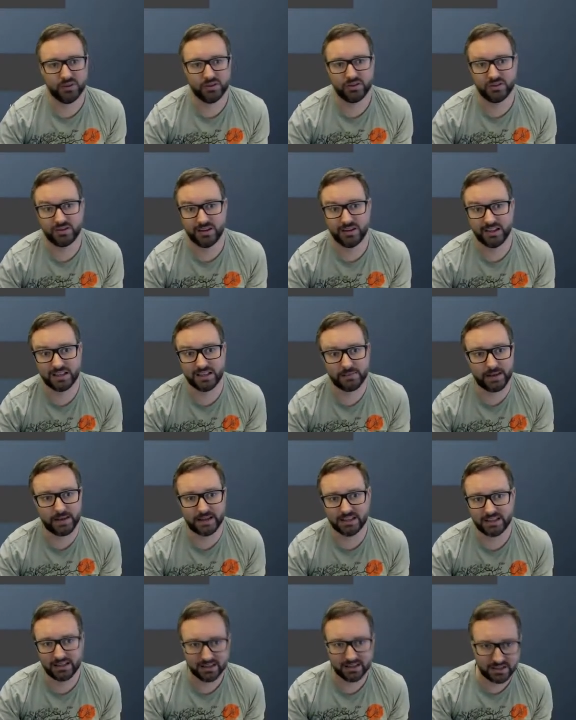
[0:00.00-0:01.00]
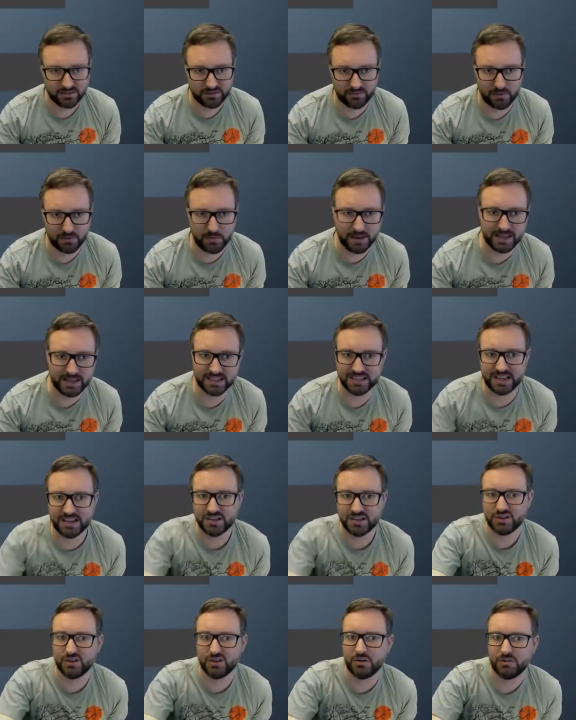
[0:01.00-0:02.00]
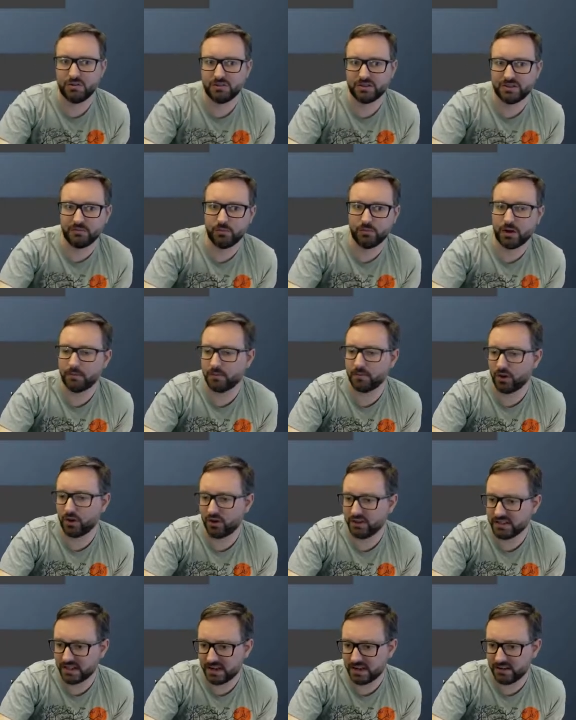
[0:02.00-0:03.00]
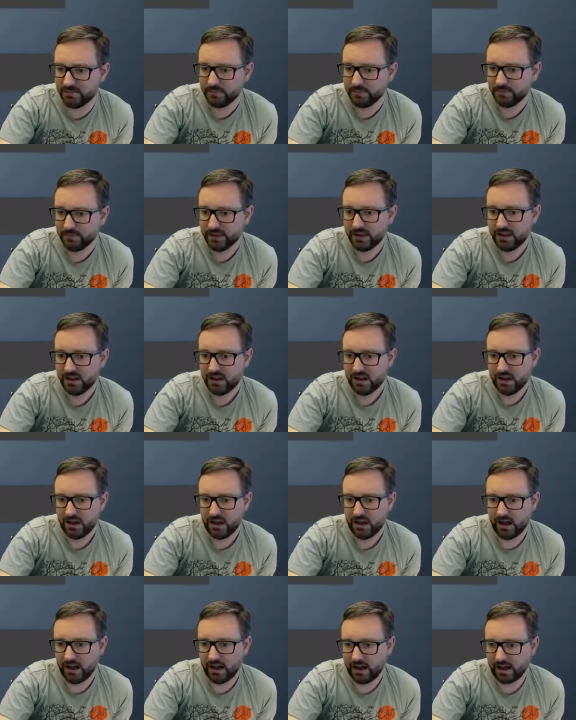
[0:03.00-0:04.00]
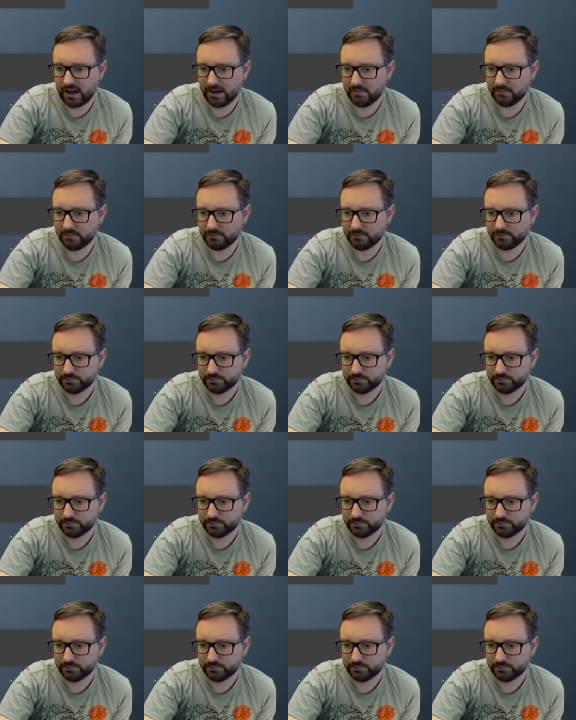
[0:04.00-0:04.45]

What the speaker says: expect for me to send you some web content. And